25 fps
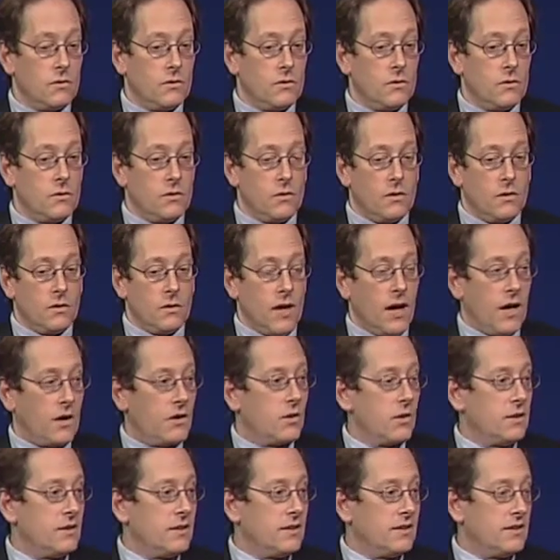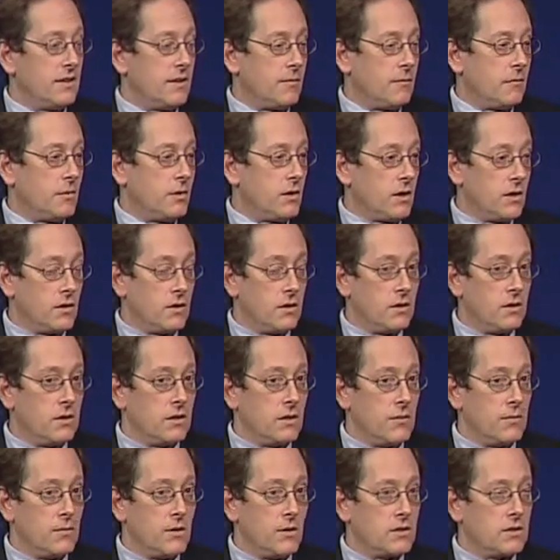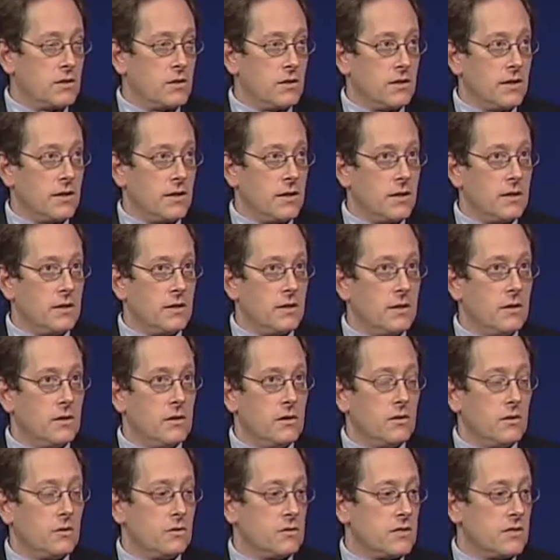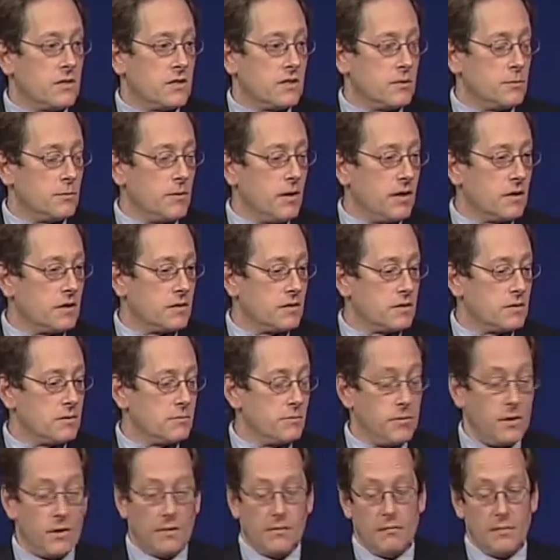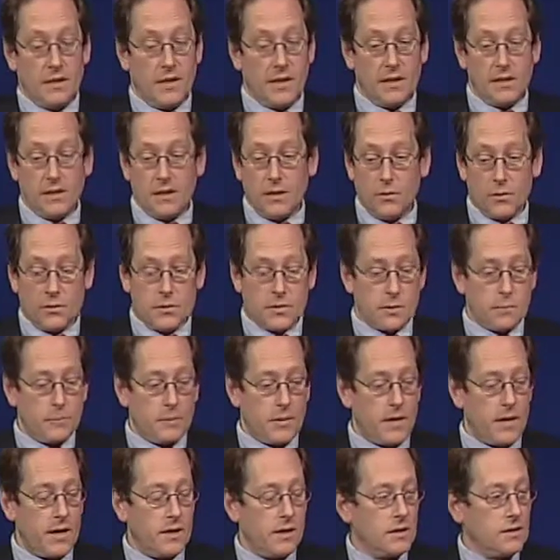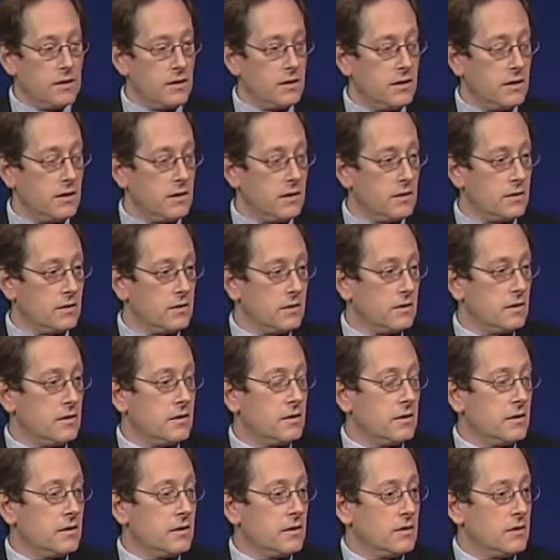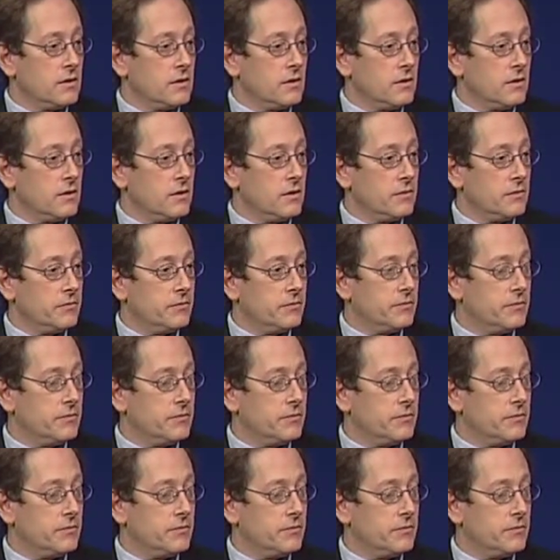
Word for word: Well, we. I couldn't eat that much. I couldn't eat that much in like you know six months. But man, they were just piling it in. You know.